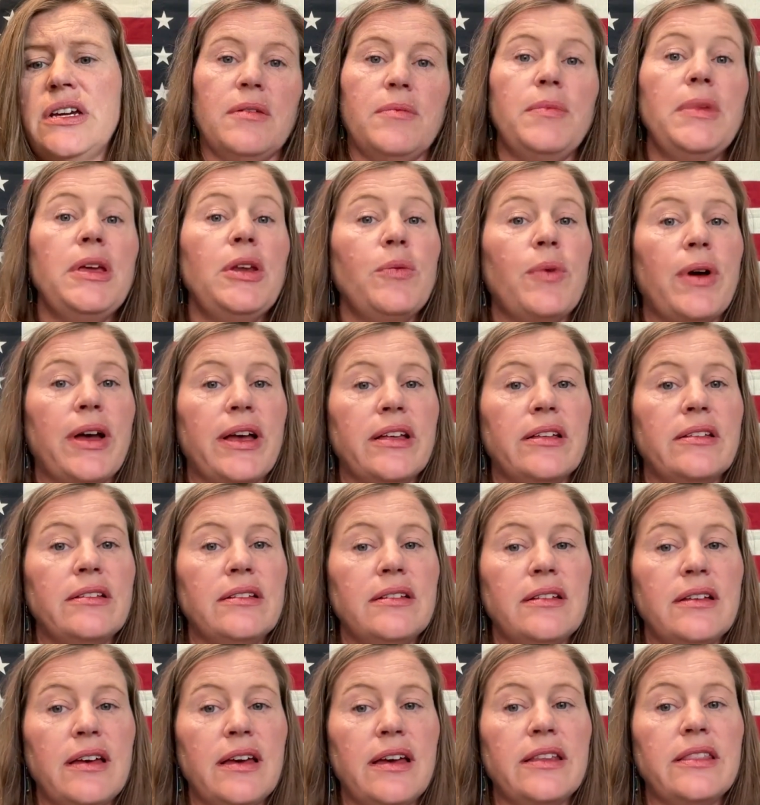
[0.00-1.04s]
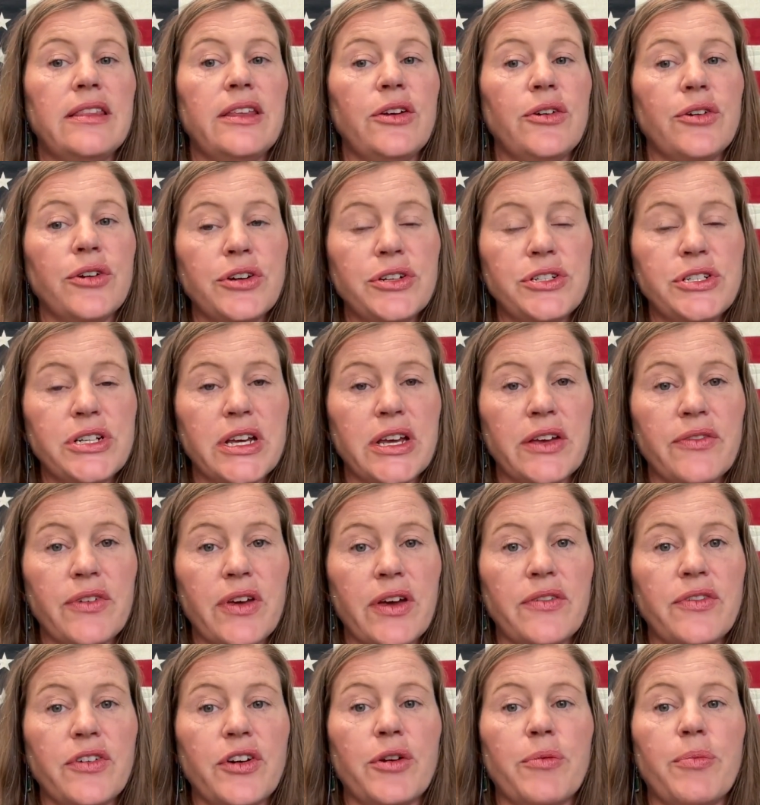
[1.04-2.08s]
Meanwhile, at the urging of
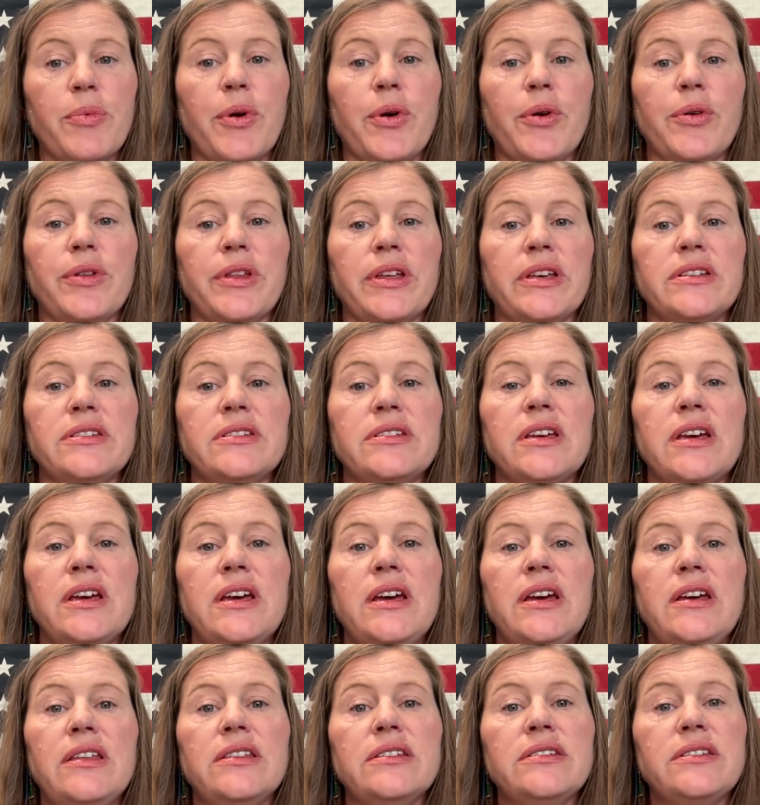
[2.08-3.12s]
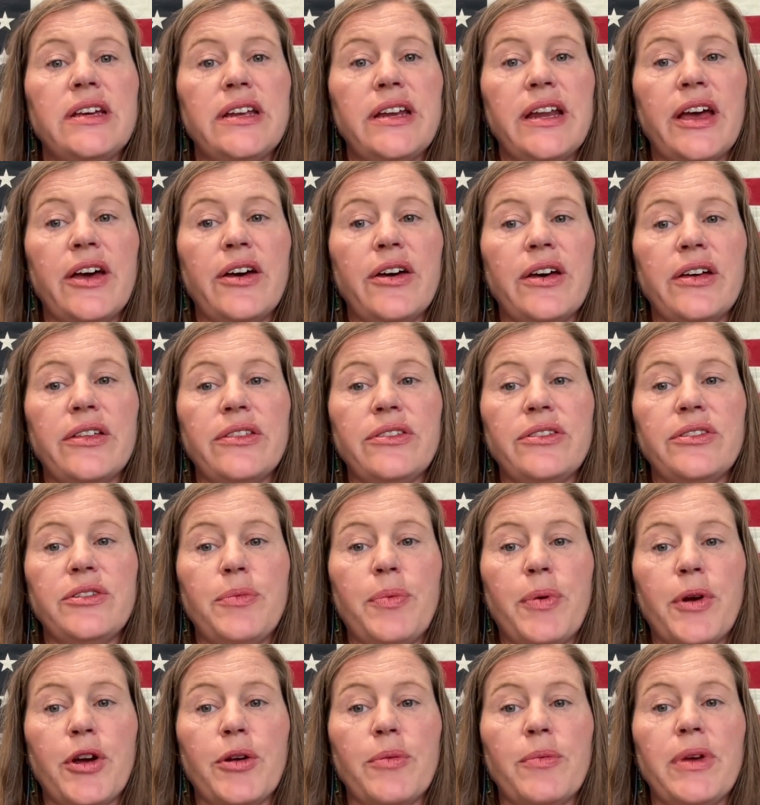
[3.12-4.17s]
Governor Polis, the state health
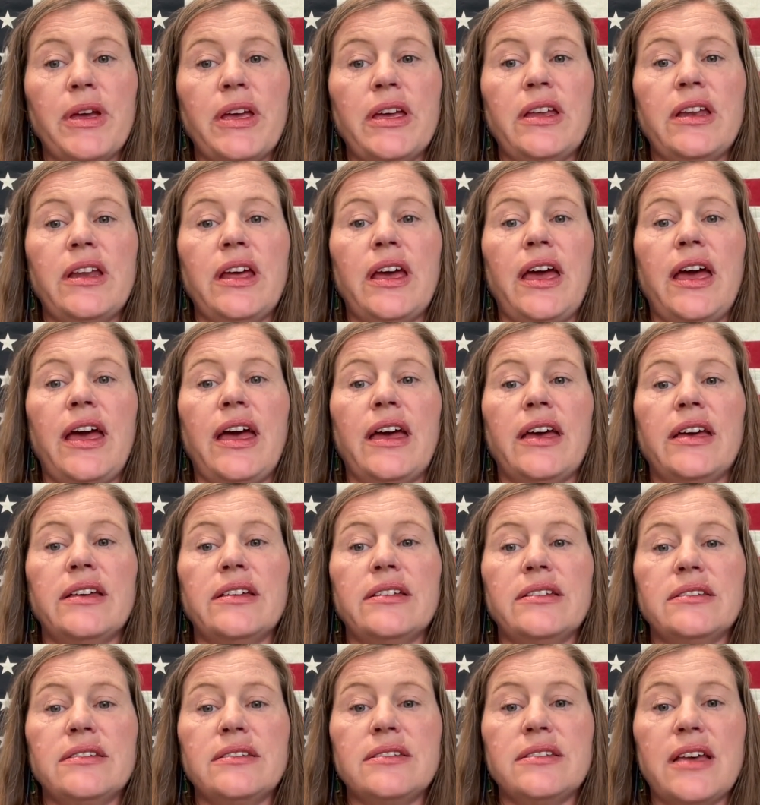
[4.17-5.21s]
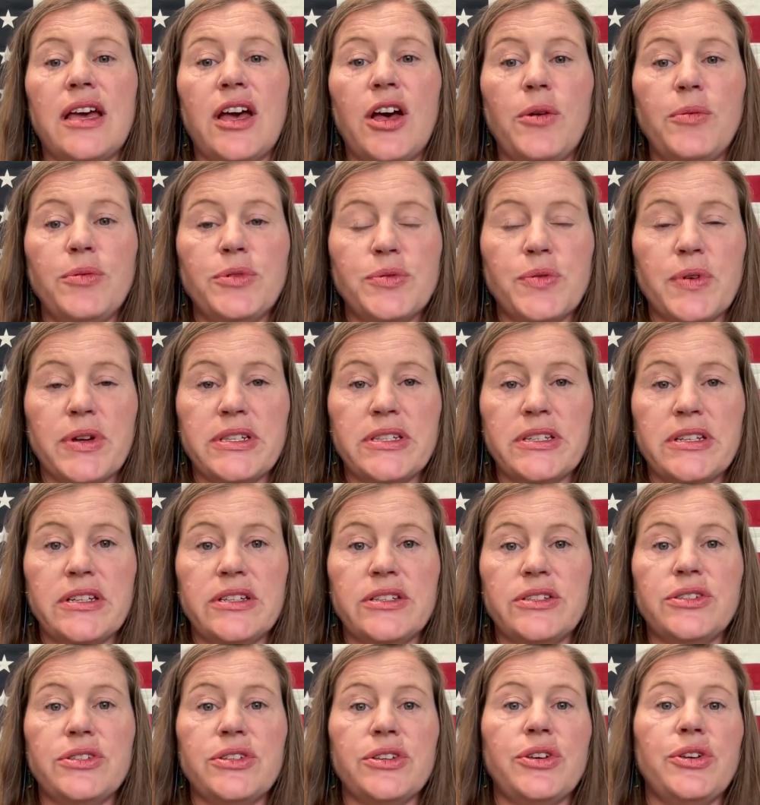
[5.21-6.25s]
department has helped
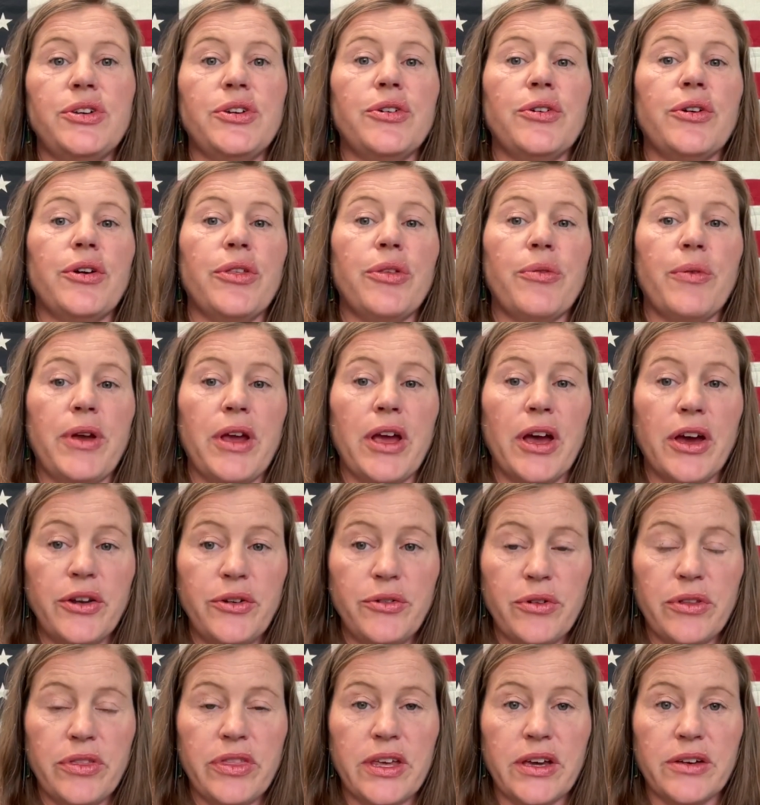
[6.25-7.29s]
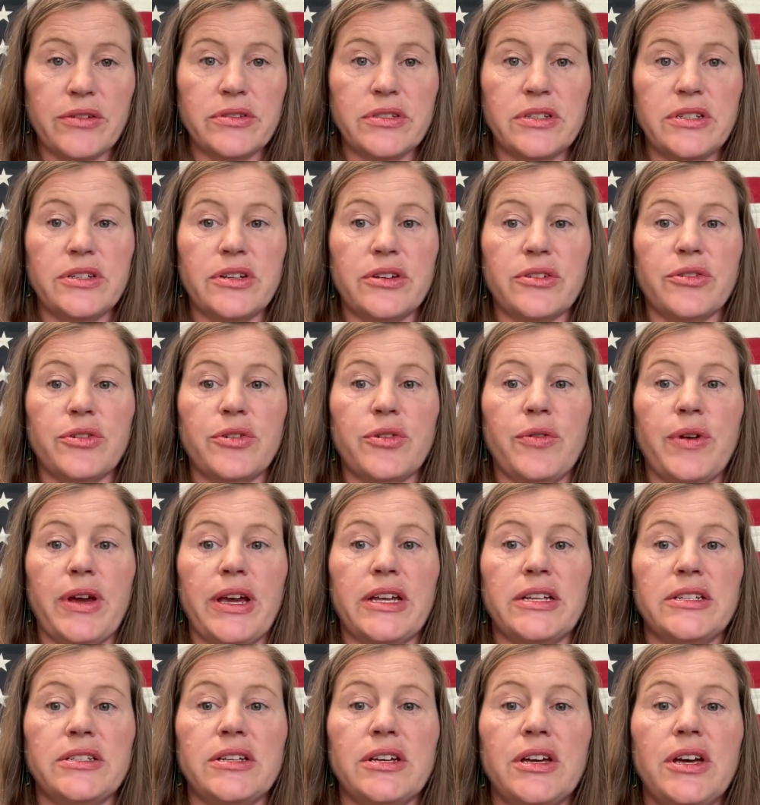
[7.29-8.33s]
residents secure a $300,000
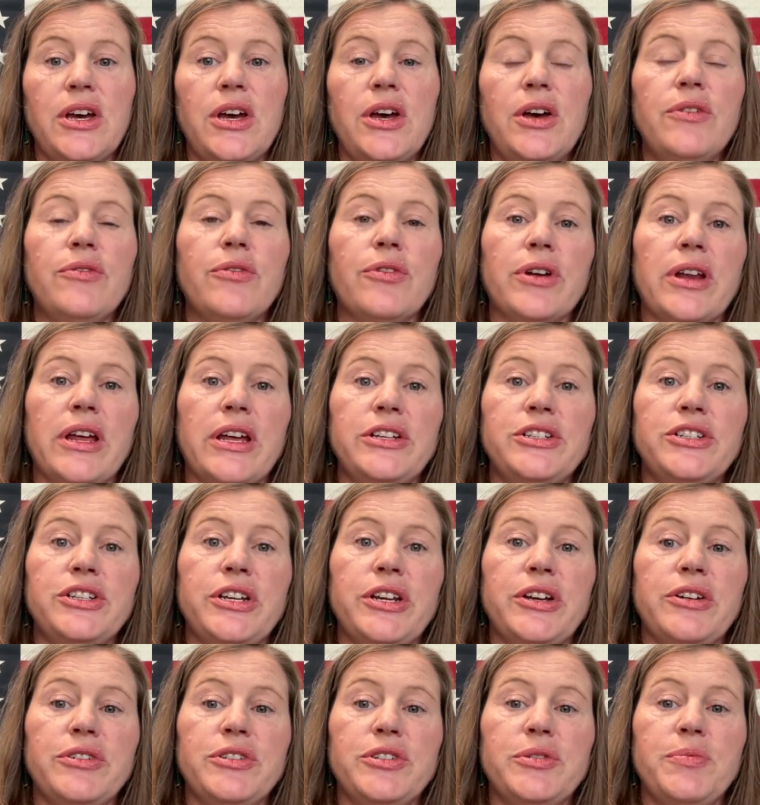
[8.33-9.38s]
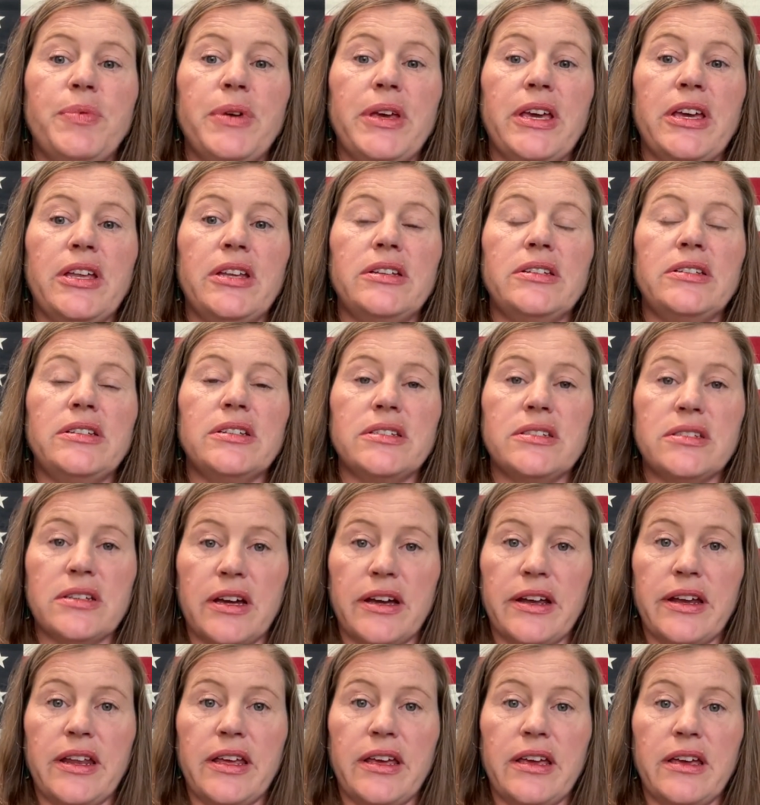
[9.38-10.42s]
grant for an engineer to begin
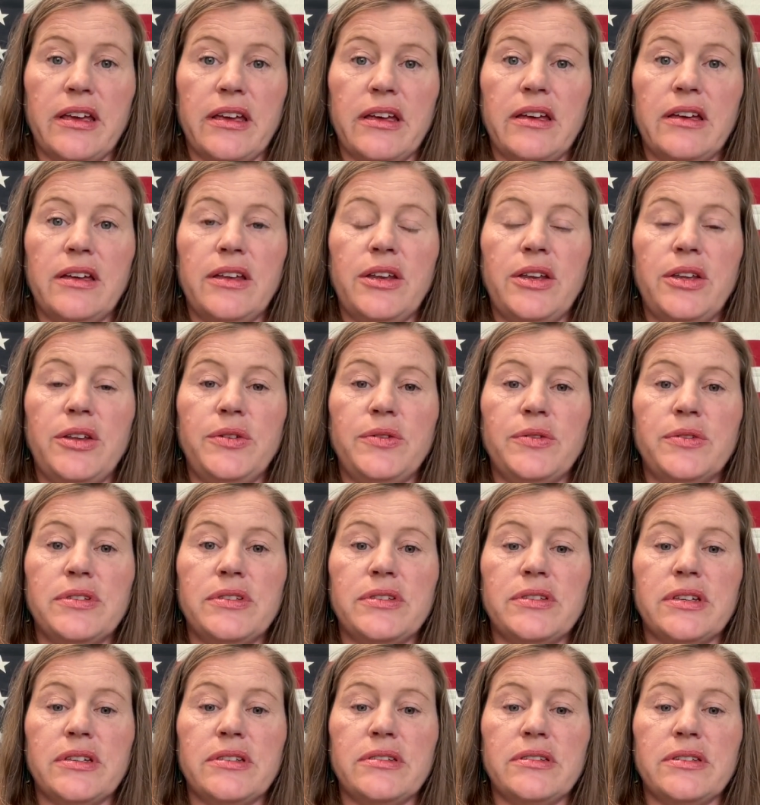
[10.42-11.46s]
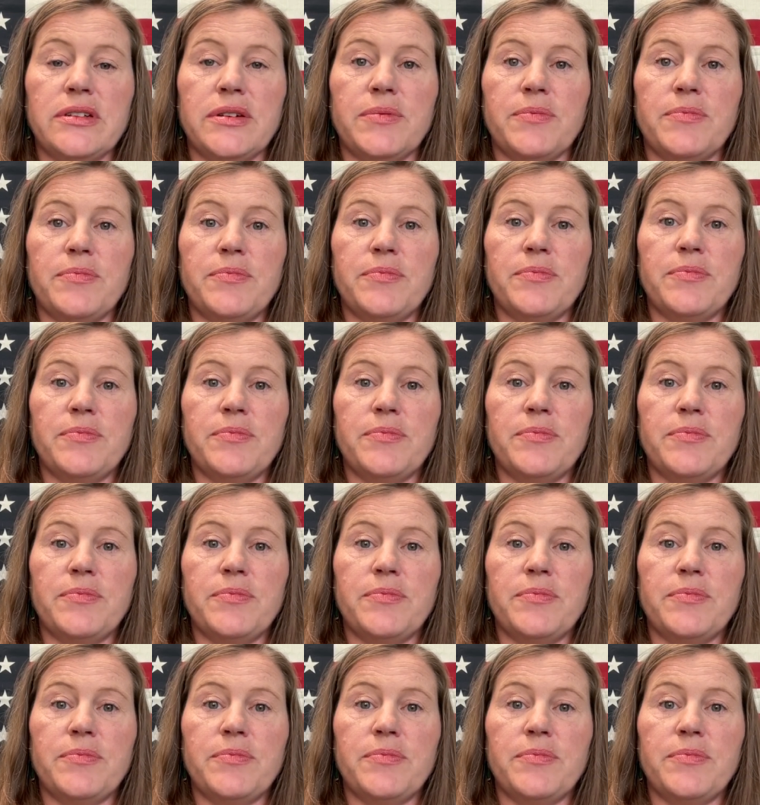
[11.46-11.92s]
designing a new system.